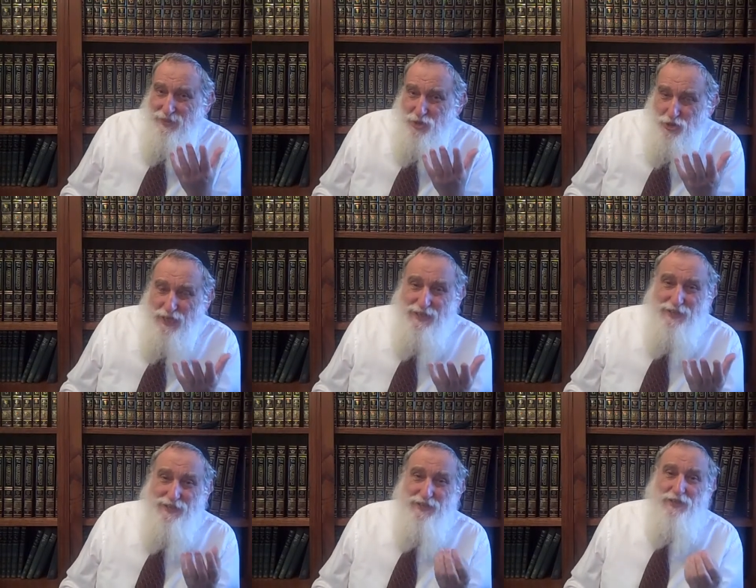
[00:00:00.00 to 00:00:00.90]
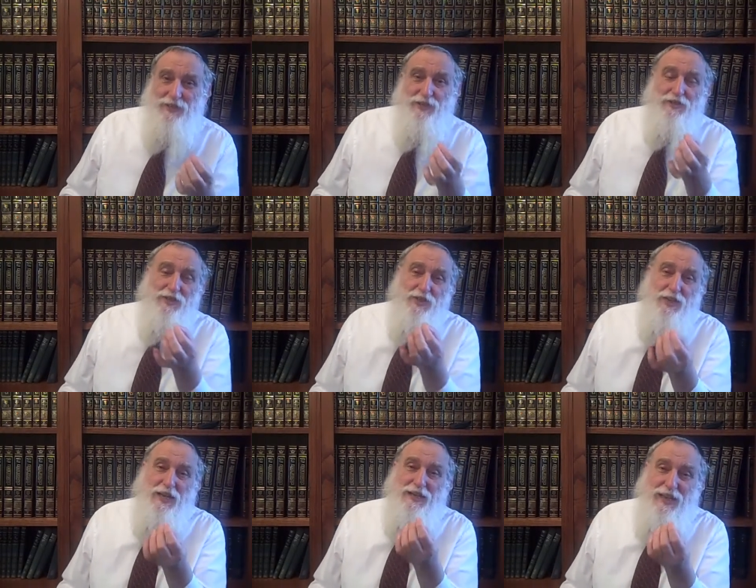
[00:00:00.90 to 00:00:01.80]
genetics, the
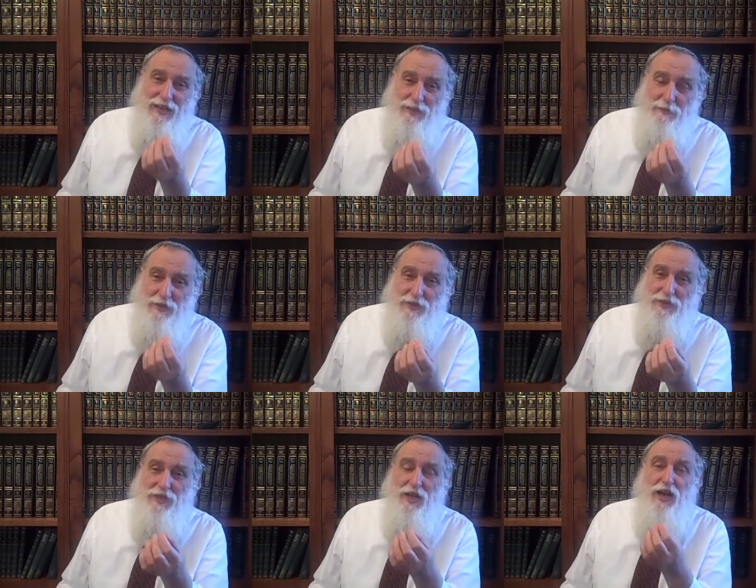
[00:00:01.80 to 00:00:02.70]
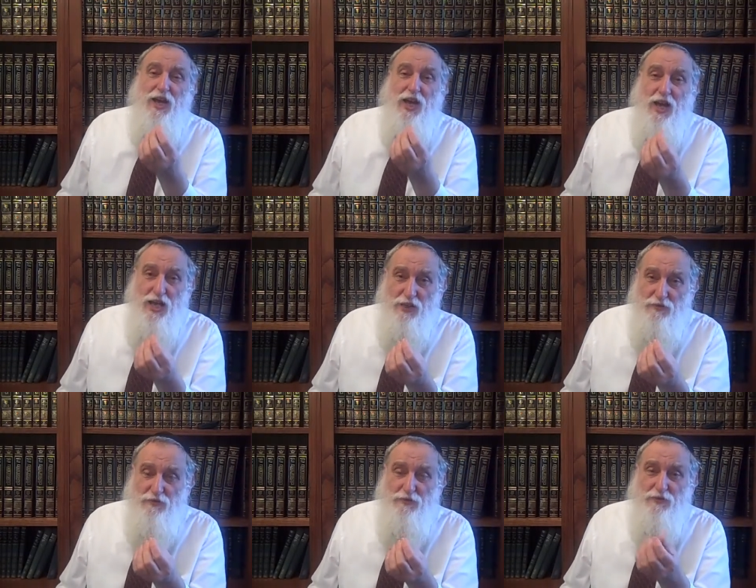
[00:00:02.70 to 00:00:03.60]
genetic elements
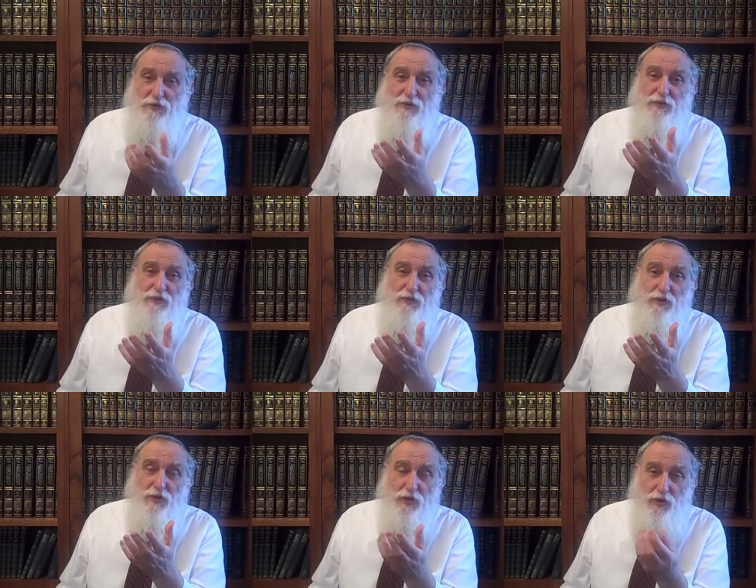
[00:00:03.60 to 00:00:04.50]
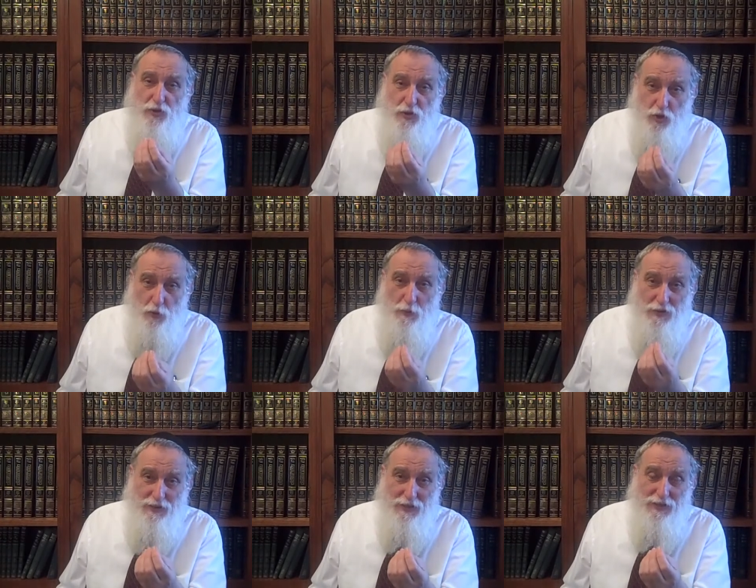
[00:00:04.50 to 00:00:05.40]
of human
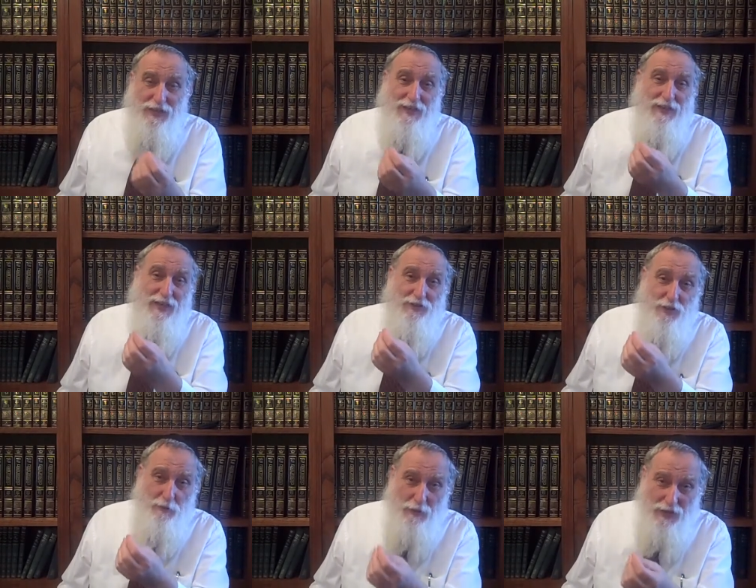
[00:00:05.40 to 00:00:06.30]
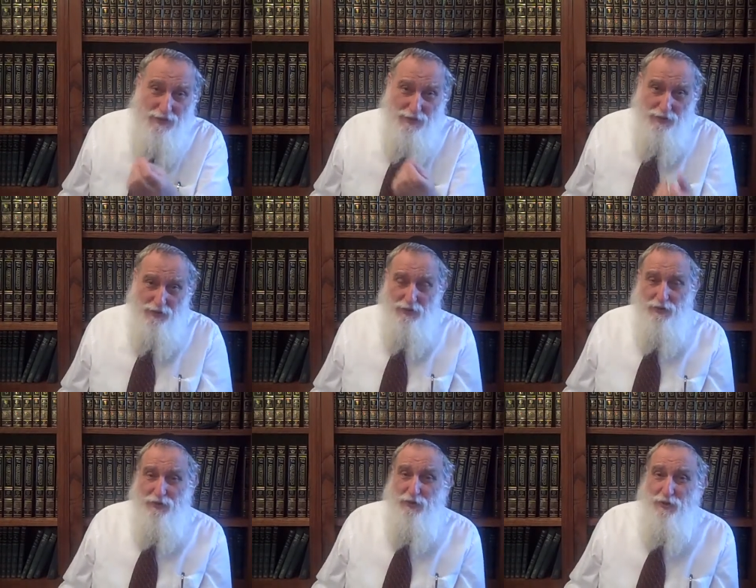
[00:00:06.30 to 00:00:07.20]
DNA and chimpanzee
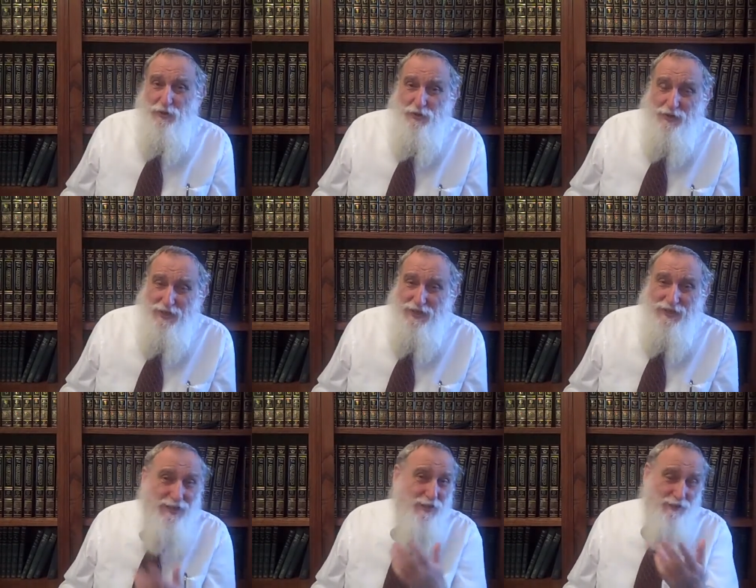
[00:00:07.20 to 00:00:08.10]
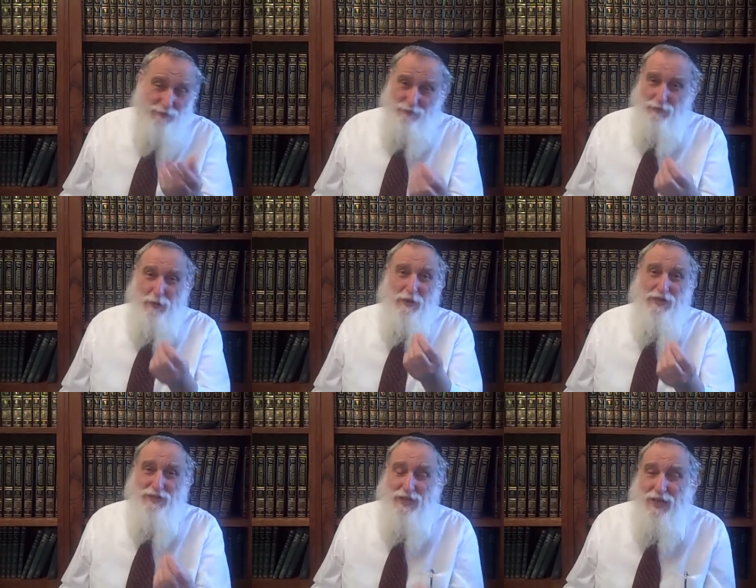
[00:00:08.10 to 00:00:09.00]
DNA. That's the
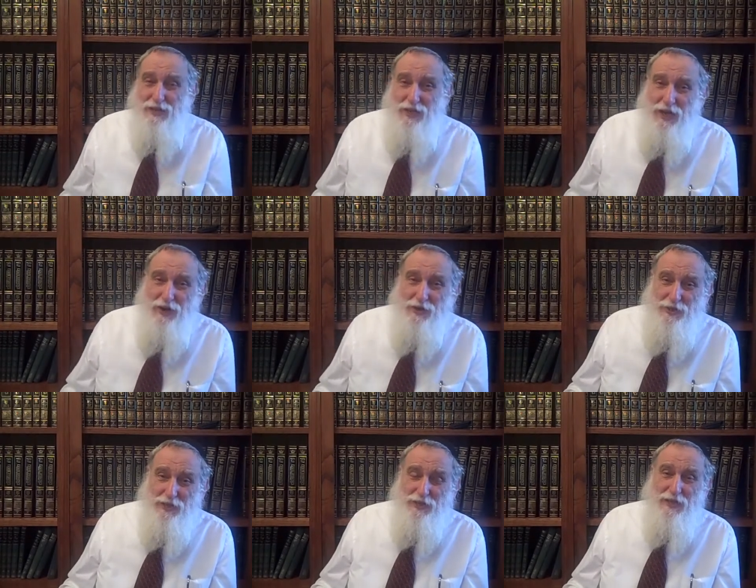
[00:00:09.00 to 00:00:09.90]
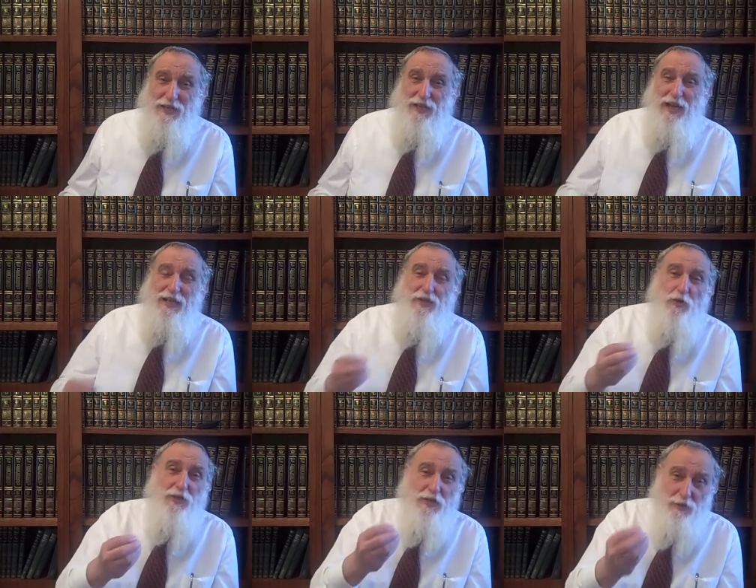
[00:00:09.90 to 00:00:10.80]
best that I can articulate it. I
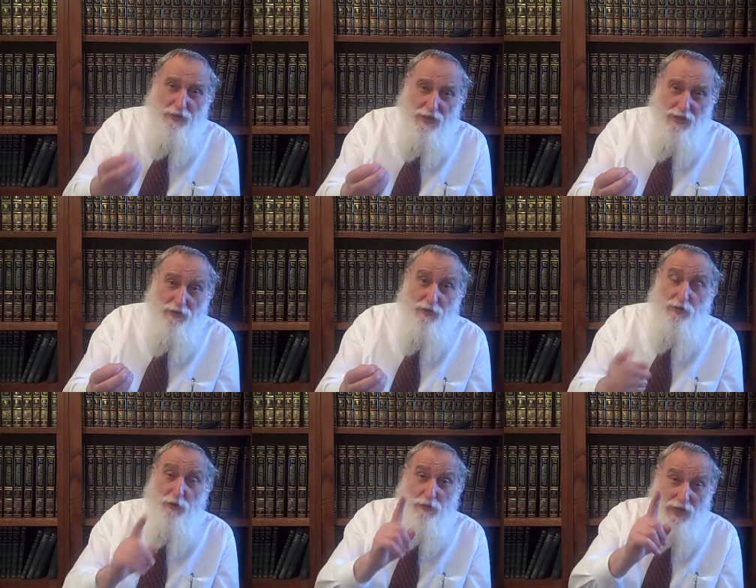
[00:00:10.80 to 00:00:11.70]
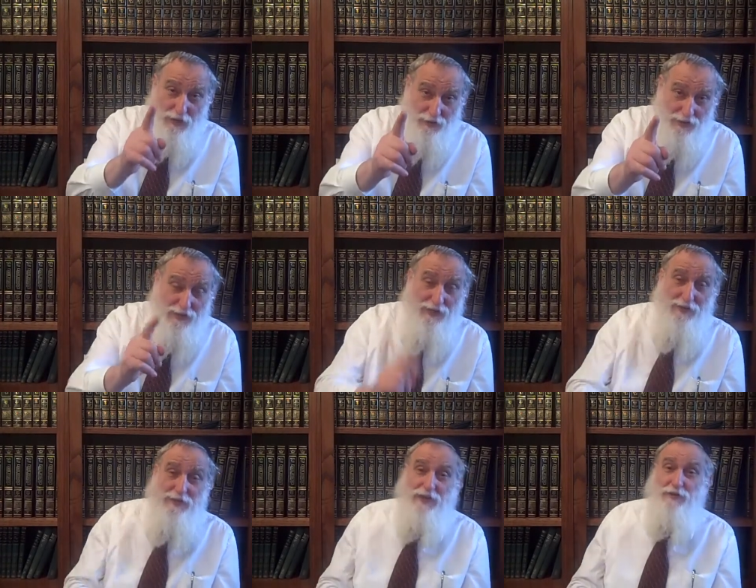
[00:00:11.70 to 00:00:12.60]
know that there are technical terms. I understand
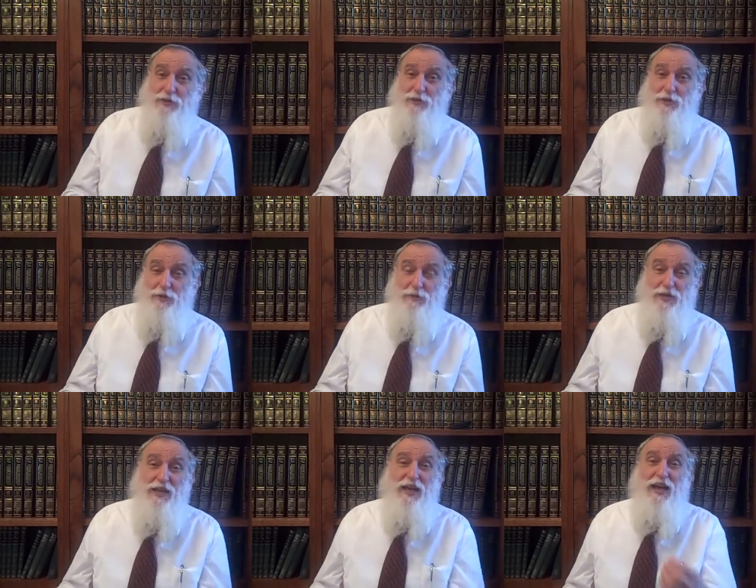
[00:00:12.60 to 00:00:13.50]
the technical terms.